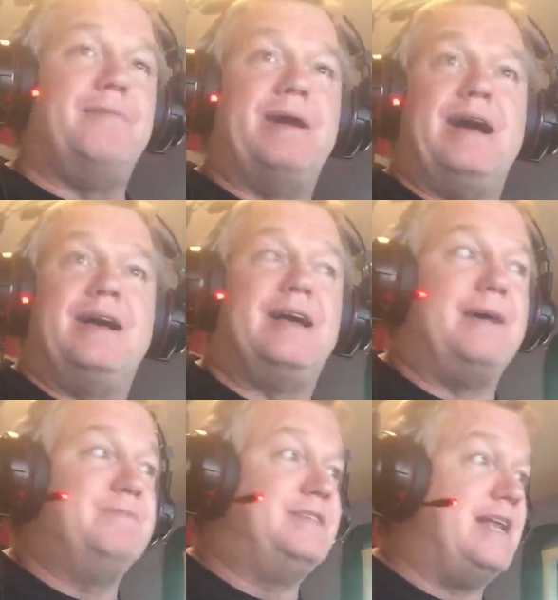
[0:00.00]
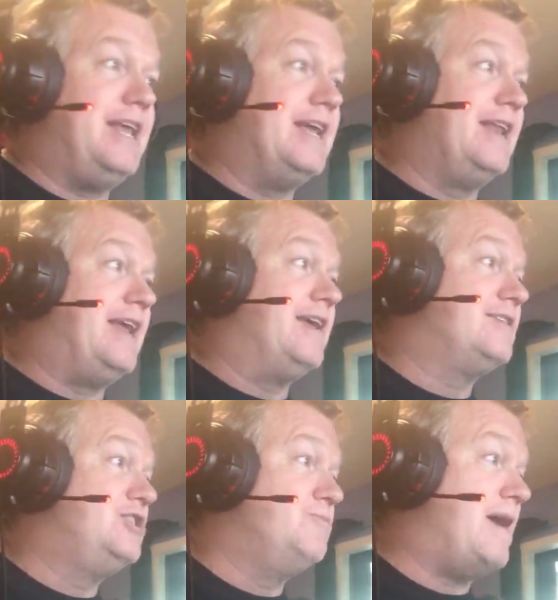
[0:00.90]
I'm sending a
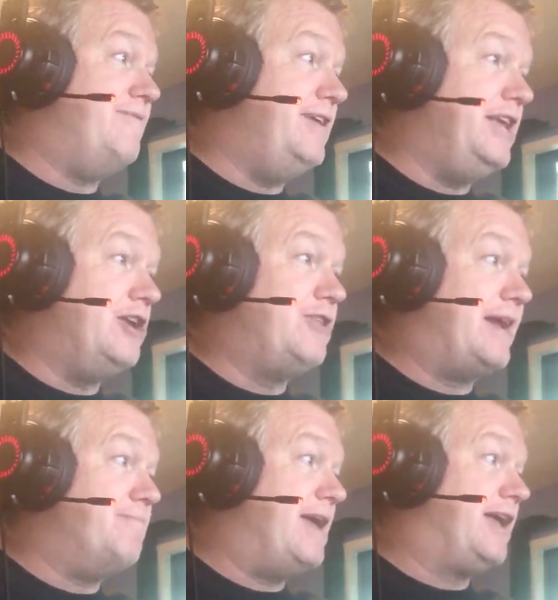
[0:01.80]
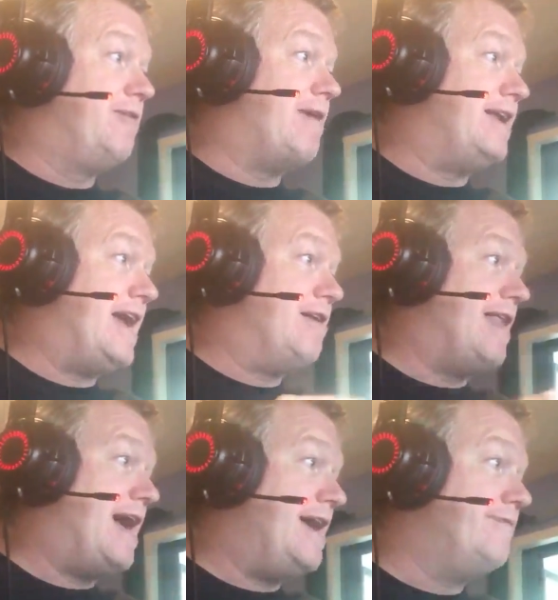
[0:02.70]
link to my video that I'm making right now
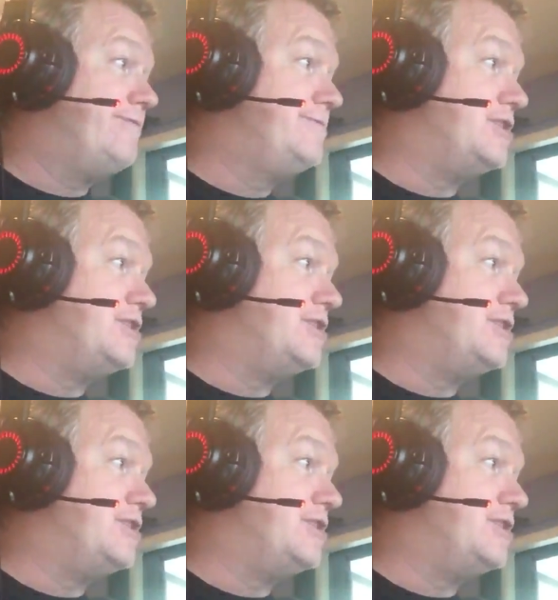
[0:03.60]
live.